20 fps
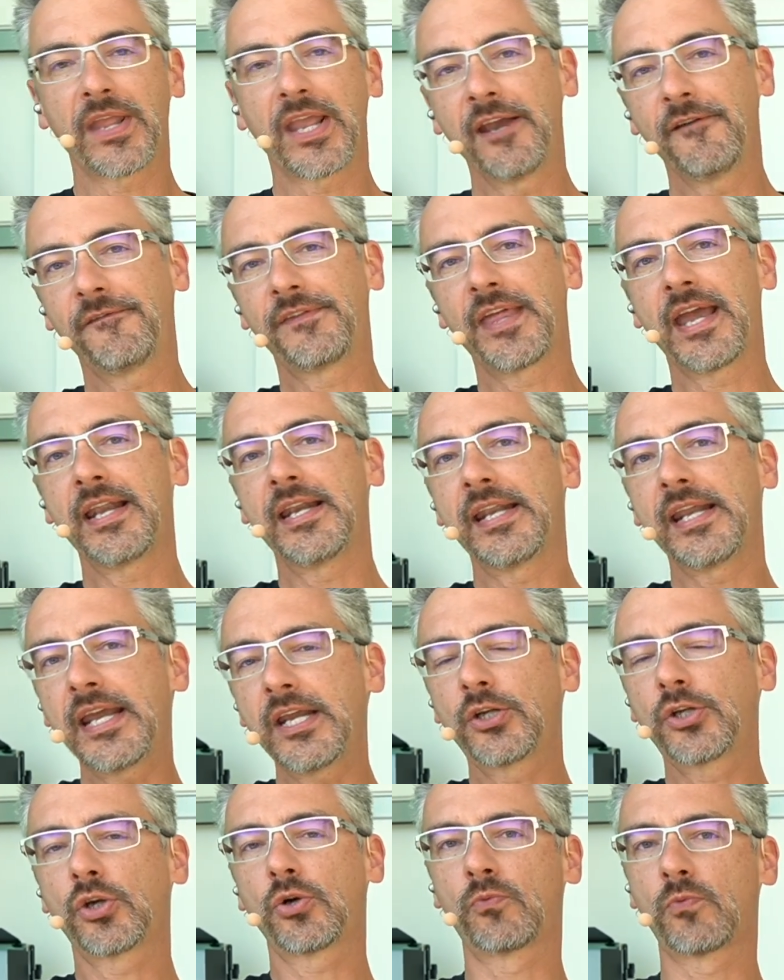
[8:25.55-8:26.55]
If they
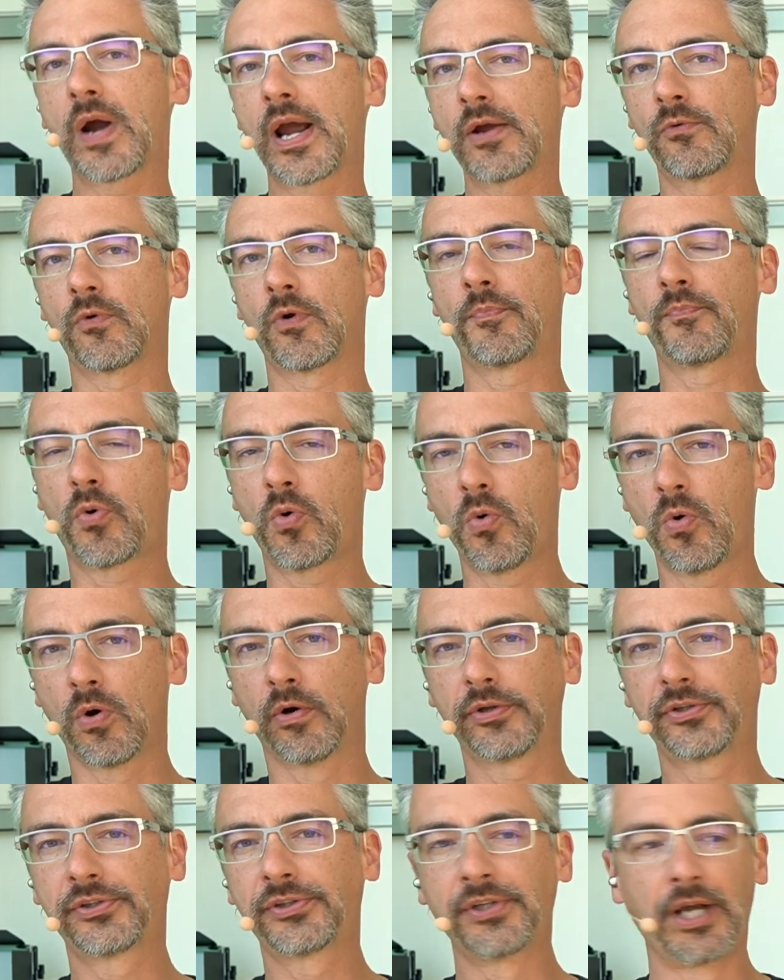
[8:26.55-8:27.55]
need to write
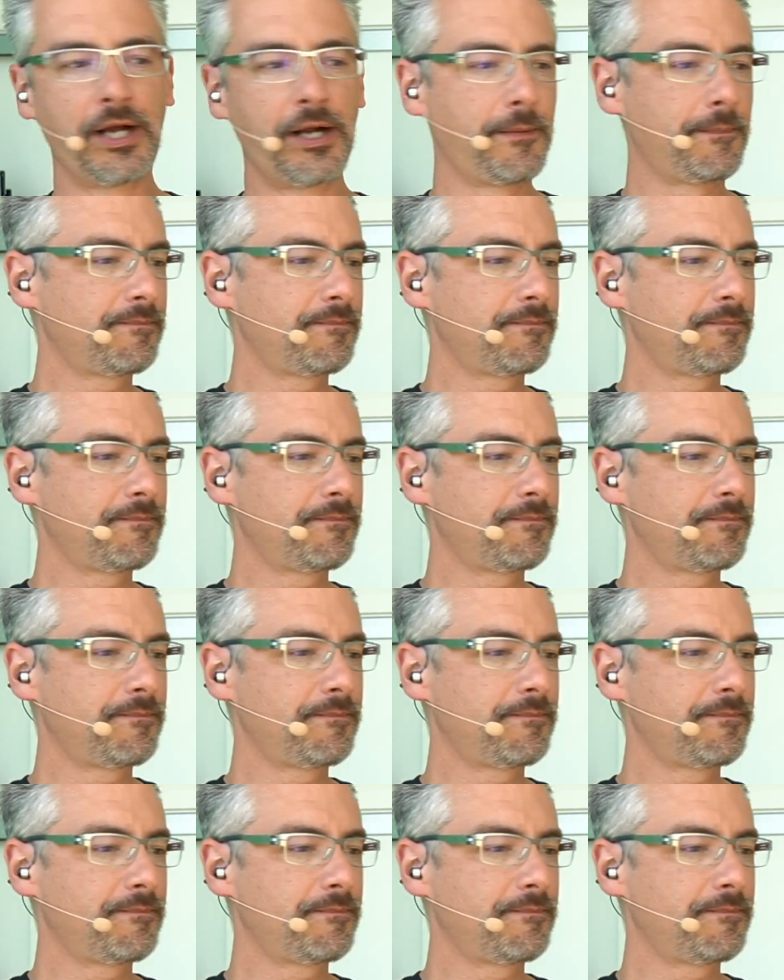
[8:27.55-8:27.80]
reports,